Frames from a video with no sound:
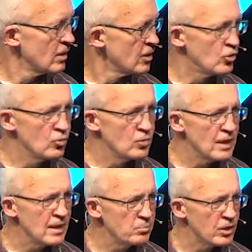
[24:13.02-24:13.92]
You
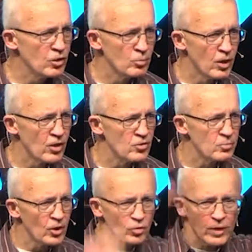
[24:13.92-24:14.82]
need bigger barns?
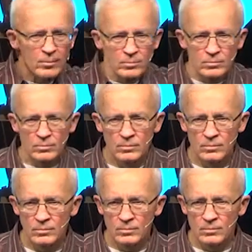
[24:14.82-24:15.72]
Build them.
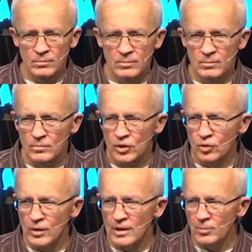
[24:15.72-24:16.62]
You
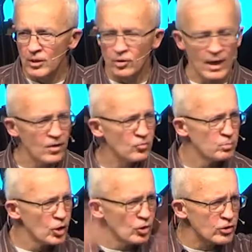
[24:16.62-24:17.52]
need a bigger house?
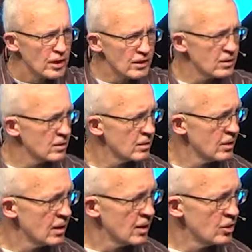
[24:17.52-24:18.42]
Build it.
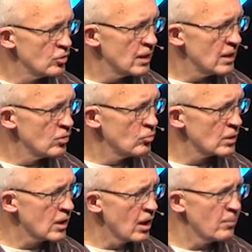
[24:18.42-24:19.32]
You need a newer
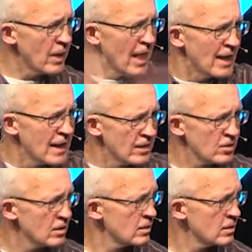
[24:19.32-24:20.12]
car? Buy it.